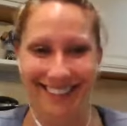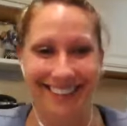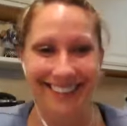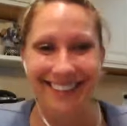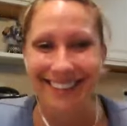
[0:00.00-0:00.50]

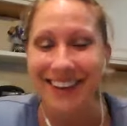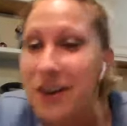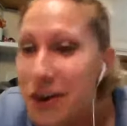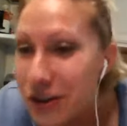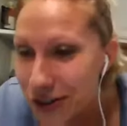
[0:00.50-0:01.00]

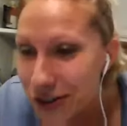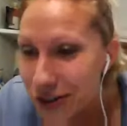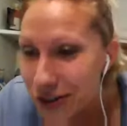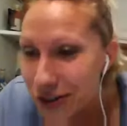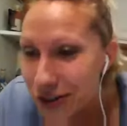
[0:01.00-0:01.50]

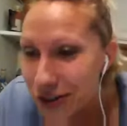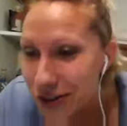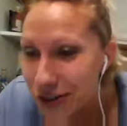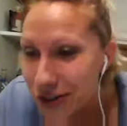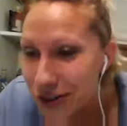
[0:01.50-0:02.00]

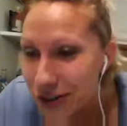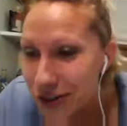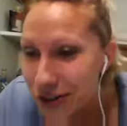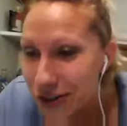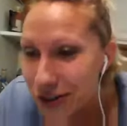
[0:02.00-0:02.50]

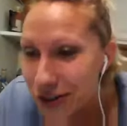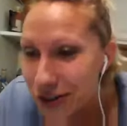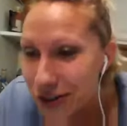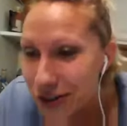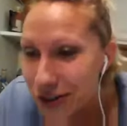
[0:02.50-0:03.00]

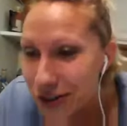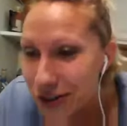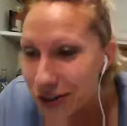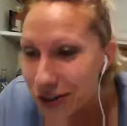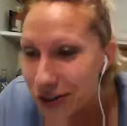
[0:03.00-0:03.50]

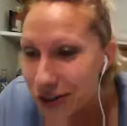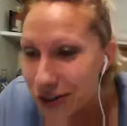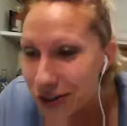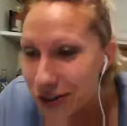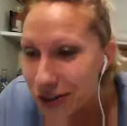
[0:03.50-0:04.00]

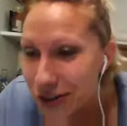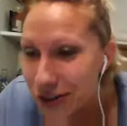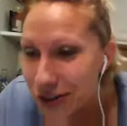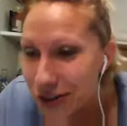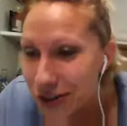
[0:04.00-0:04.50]

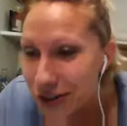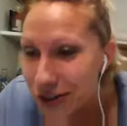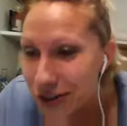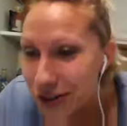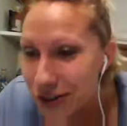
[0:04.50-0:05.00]

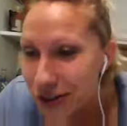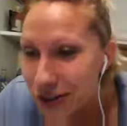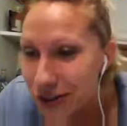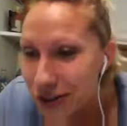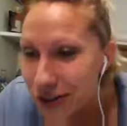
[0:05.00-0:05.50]

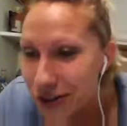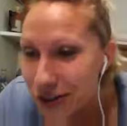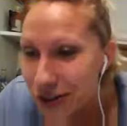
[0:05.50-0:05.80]
[no speech]